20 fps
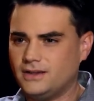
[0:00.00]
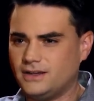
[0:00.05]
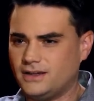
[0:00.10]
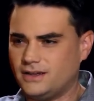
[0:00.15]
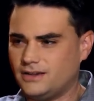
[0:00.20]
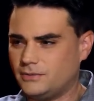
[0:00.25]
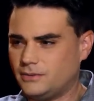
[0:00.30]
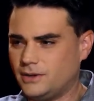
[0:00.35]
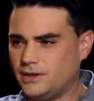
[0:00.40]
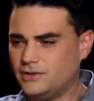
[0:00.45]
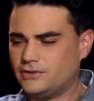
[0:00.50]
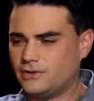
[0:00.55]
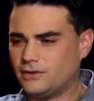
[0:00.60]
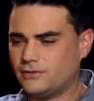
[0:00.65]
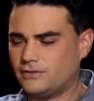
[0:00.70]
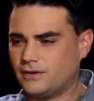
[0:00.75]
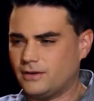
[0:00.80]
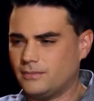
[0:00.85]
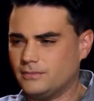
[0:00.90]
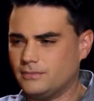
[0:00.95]
uh,
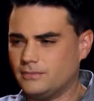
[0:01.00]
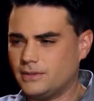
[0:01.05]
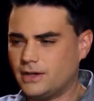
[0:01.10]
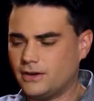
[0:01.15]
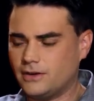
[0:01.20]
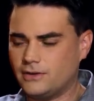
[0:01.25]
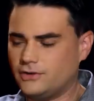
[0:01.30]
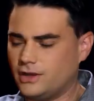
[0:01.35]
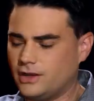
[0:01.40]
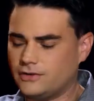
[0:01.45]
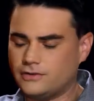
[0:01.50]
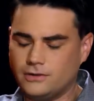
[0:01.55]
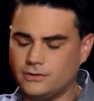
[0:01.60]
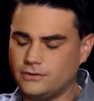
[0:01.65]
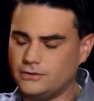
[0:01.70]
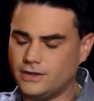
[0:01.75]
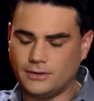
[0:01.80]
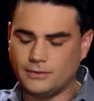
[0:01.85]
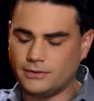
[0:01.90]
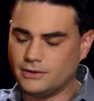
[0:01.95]
ranging from Gary Johnson,
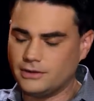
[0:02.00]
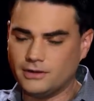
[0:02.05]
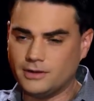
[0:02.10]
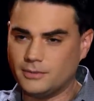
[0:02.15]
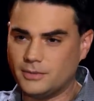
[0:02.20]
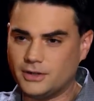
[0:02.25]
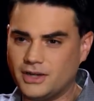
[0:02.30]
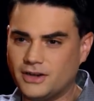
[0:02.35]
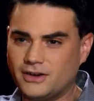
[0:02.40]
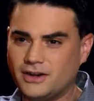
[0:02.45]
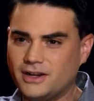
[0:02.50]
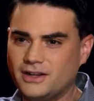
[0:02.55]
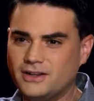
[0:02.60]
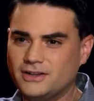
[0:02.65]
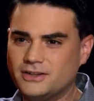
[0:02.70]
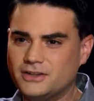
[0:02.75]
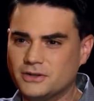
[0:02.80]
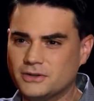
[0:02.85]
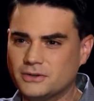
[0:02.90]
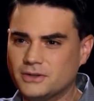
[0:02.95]
who's not really a
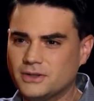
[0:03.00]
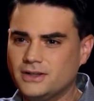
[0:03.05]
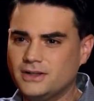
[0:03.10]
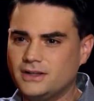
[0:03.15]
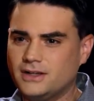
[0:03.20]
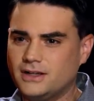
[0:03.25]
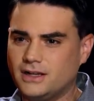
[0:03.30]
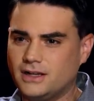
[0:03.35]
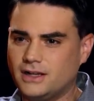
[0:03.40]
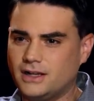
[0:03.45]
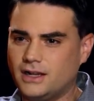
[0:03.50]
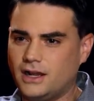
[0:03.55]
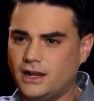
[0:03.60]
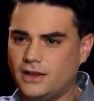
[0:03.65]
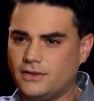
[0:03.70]
libertarian, to Uh,